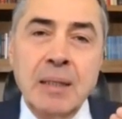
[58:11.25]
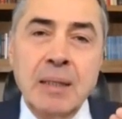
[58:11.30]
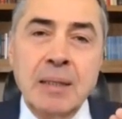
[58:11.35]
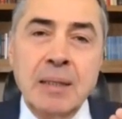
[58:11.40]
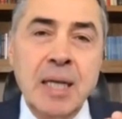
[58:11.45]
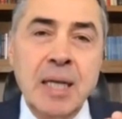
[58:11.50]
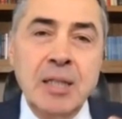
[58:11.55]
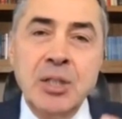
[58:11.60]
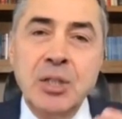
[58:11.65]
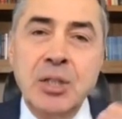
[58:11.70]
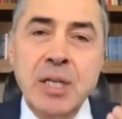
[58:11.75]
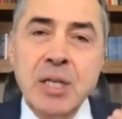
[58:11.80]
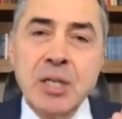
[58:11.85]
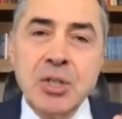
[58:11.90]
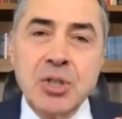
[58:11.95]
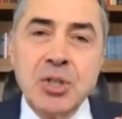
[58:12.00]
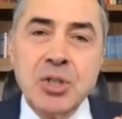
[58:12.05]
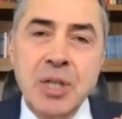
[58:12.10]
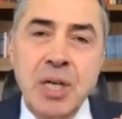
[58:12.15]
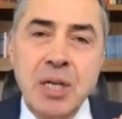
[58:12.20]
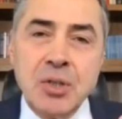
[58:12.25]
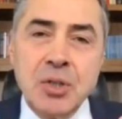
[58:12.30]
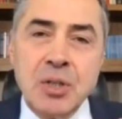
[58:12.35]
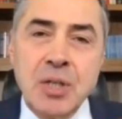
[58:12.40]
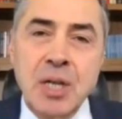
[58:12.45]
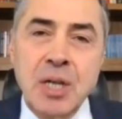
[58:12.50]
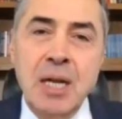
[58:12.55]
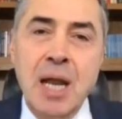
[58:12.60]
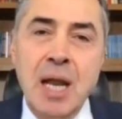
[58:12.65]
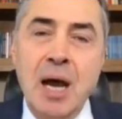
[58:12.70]
They didn't exist,
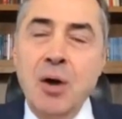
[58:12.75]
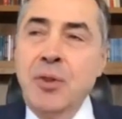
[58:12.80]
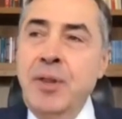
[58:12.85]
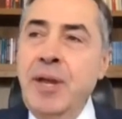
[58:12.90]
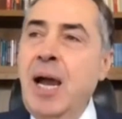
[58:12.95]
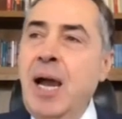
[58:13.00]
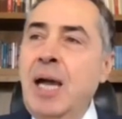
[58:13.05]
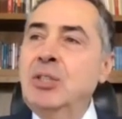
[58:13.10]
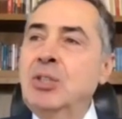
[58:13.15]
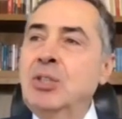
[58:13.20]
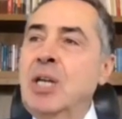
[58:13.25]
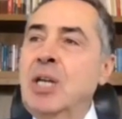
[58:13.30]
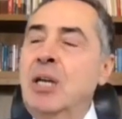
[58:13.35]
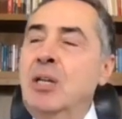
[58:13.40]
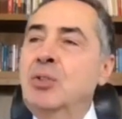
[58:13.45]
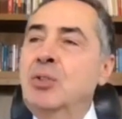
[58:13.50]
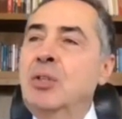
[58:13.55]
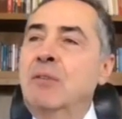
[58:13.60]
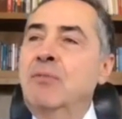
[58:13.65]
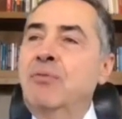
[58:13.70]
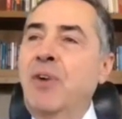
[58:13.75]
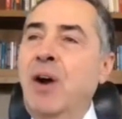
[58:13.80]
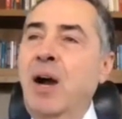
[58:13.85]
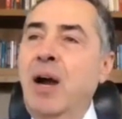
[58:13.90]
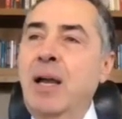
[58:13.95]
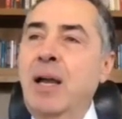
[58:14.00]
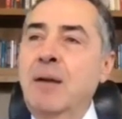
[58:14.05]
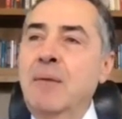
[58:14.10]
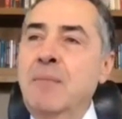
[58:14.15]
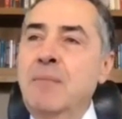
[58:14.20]
and now they
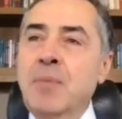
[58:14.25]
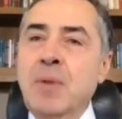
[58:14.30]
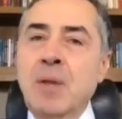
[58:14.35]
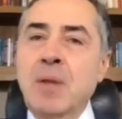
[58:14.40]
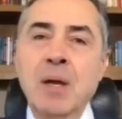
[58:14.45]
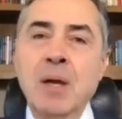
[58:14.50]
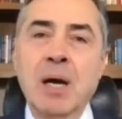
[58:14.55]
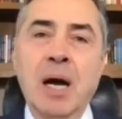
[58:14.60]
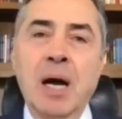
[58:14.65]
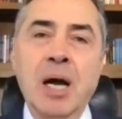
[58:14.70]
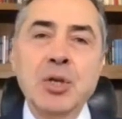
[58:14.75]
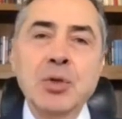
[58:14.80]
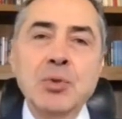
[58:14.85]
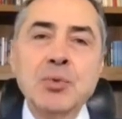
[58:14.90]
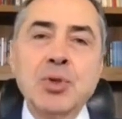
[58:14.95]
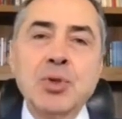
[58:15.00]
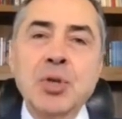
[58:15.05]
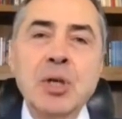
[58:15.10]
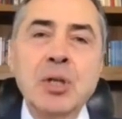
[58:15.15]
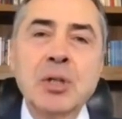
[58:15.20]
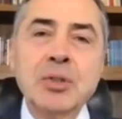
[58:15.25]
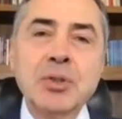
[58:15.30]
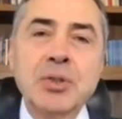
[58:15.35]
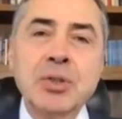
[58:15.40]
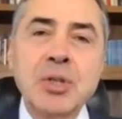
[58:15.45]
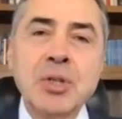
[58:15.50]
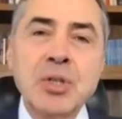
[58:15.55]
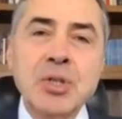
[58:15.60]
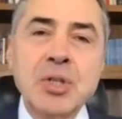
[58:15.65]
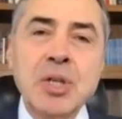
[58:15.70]
identify
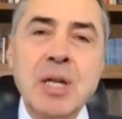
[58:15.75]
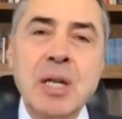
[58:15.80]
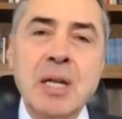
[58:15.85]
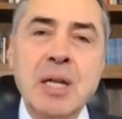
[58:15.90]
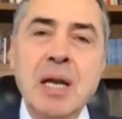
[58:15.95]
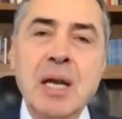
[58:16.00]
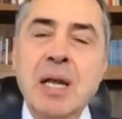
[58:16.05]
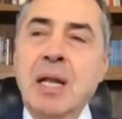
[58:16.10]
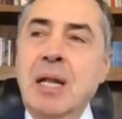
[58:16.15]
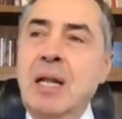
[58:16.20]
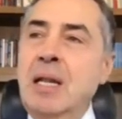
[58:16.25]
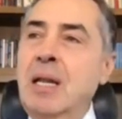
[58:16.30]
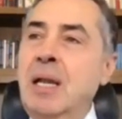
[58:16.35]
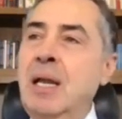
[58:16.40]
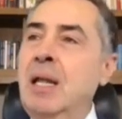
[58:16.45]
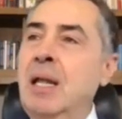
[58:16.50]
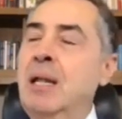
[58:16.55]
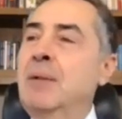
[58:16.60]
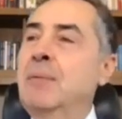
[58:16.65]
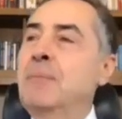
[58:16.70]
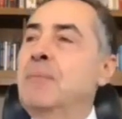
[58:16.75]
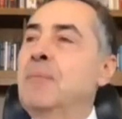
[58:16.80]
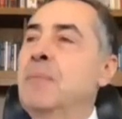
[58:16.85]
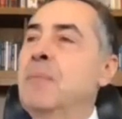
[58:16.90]
utilities and